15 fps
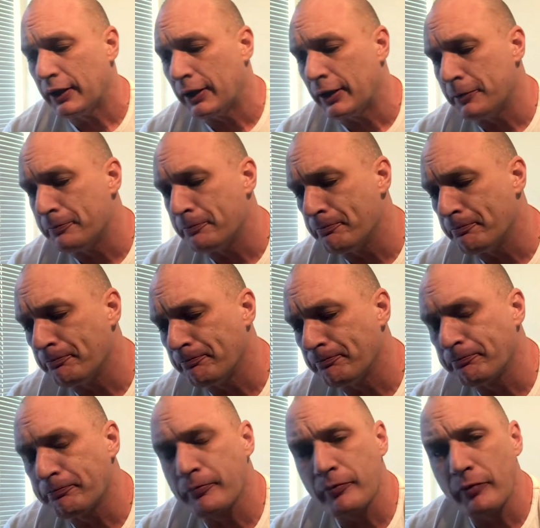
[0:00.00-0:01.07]

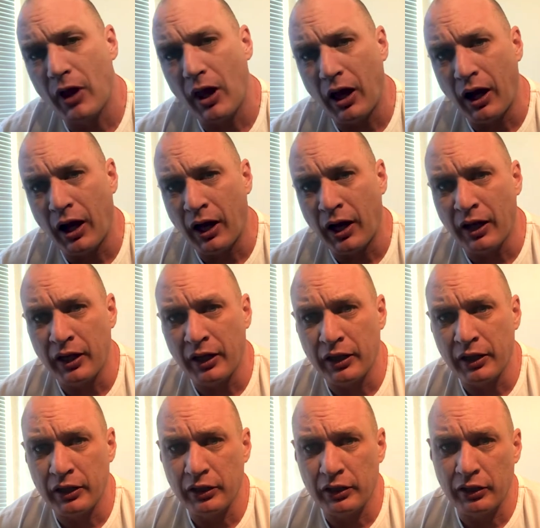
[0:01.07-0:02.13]

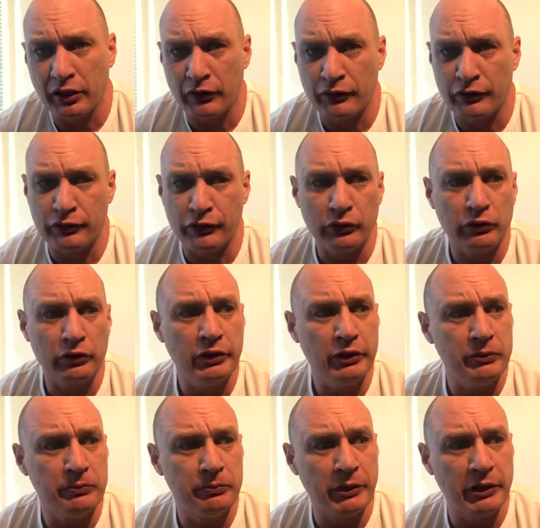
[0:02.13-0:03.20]
I have
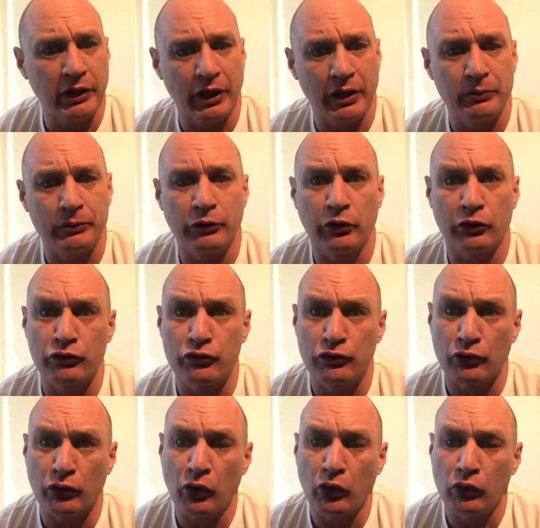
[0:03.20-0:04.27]
certainly been able to
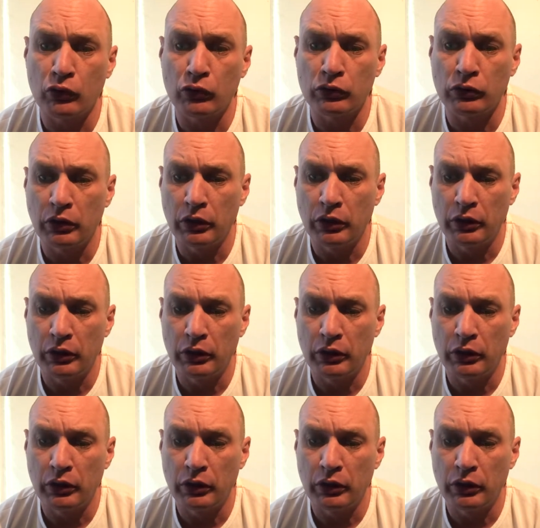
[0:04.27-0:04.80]
control